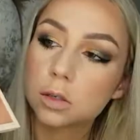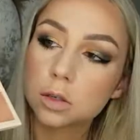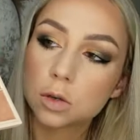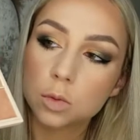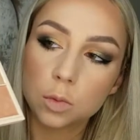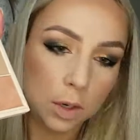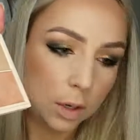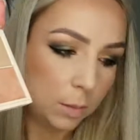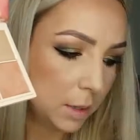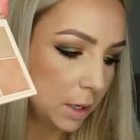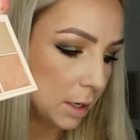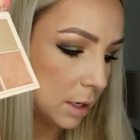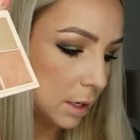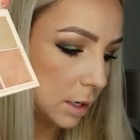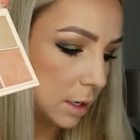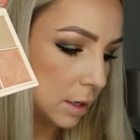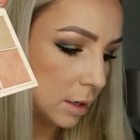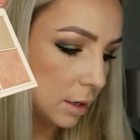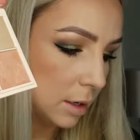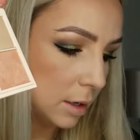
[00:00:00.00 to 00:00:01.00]
Just a wee bit
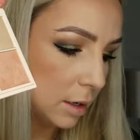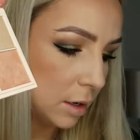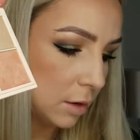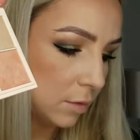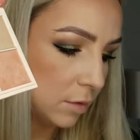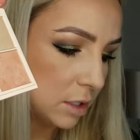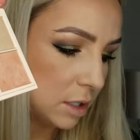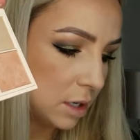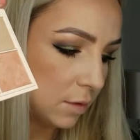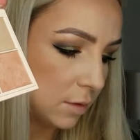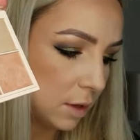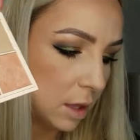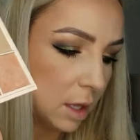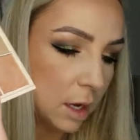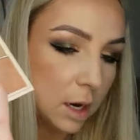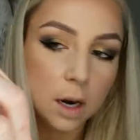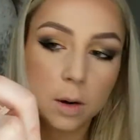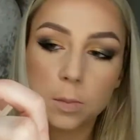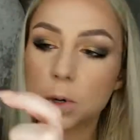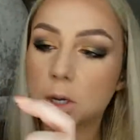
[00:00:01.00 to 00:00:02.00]
of a divot
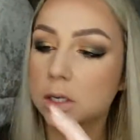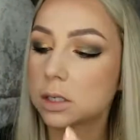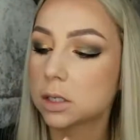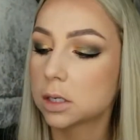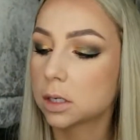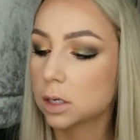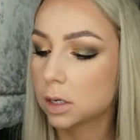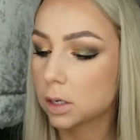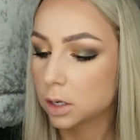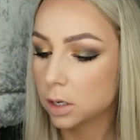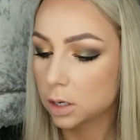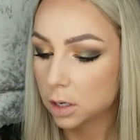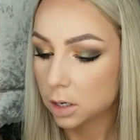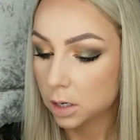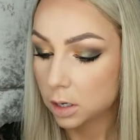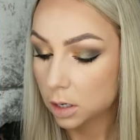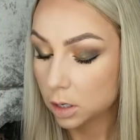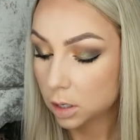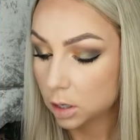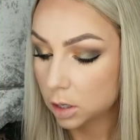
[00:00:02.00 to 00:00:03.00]
there, but
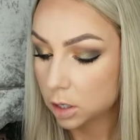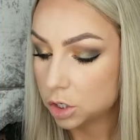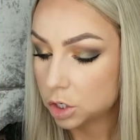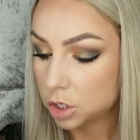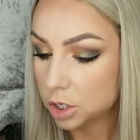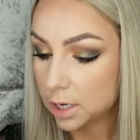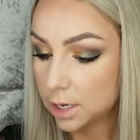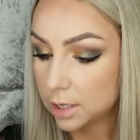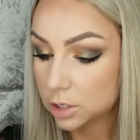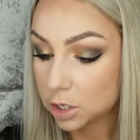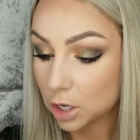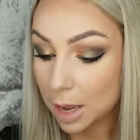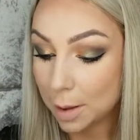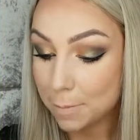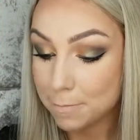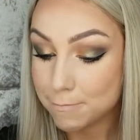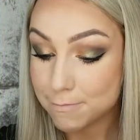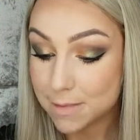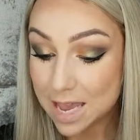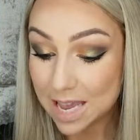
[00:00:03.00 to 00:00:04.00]
the shades look
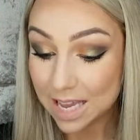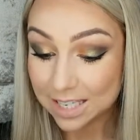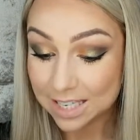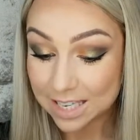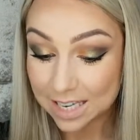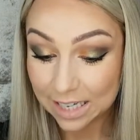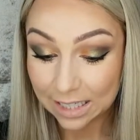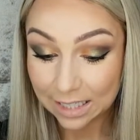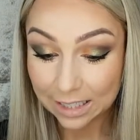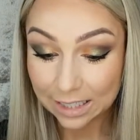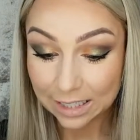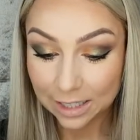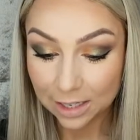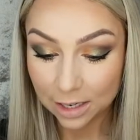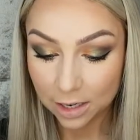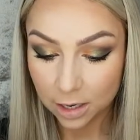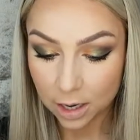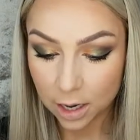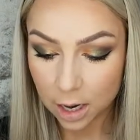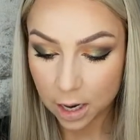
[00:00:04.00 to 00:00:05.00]

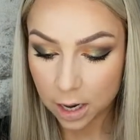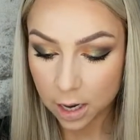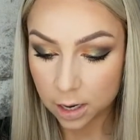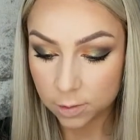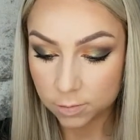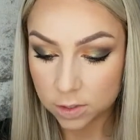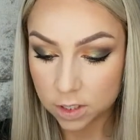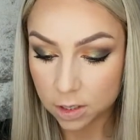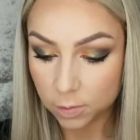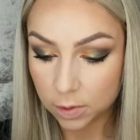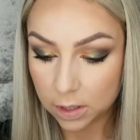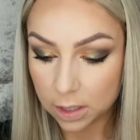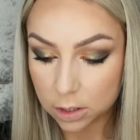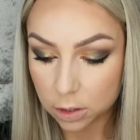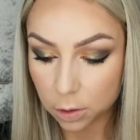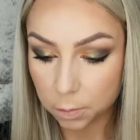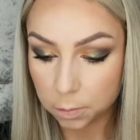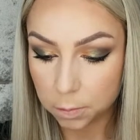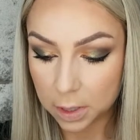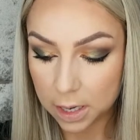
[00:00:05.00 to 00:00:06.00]
amazing. Some of these
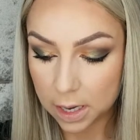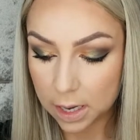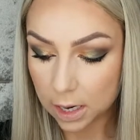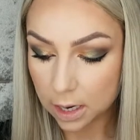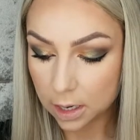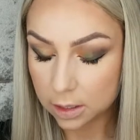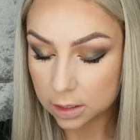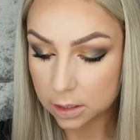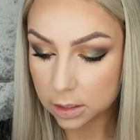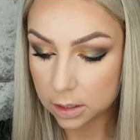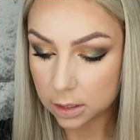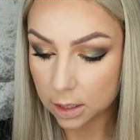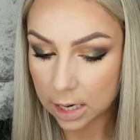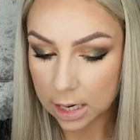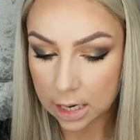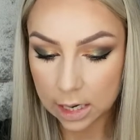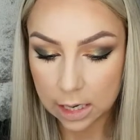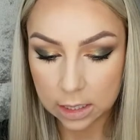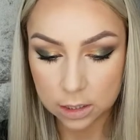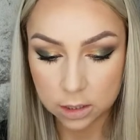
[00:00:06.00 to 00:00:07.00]
are baked
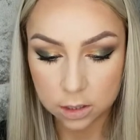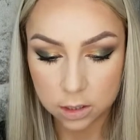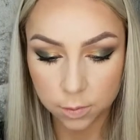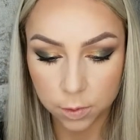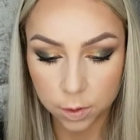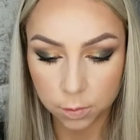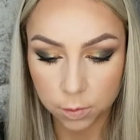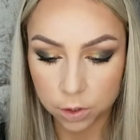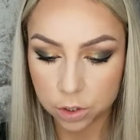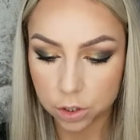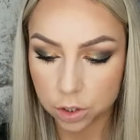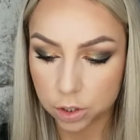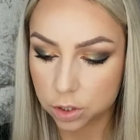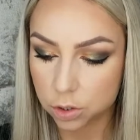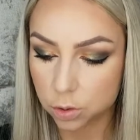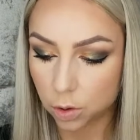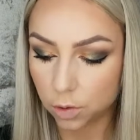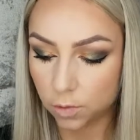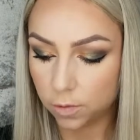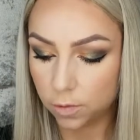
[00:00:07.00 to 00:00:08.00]
and some of them are just
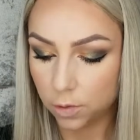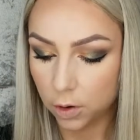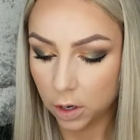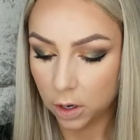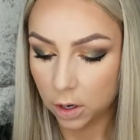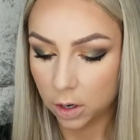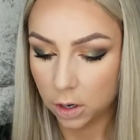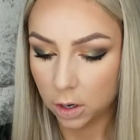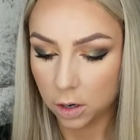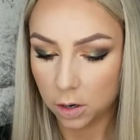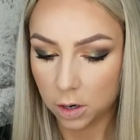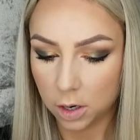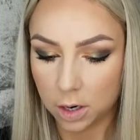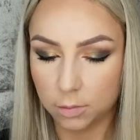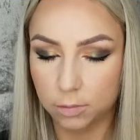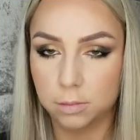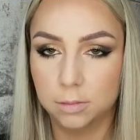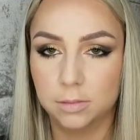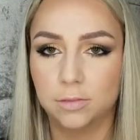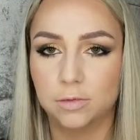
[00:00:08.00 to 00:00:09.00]
sort of
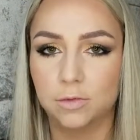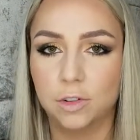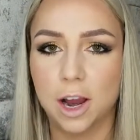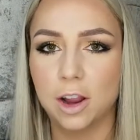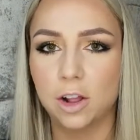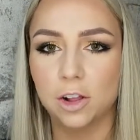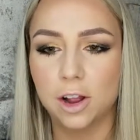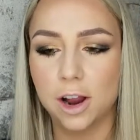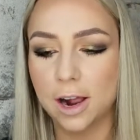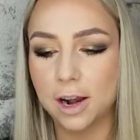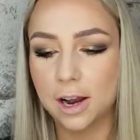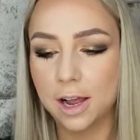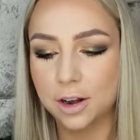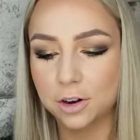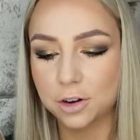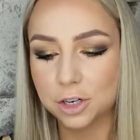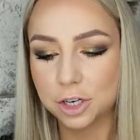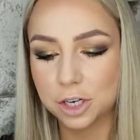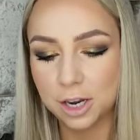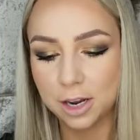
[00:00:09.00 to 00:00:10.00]
regular
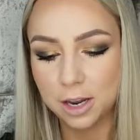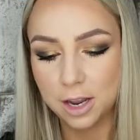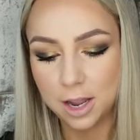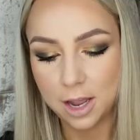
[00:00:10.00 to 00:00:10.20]
highlighters.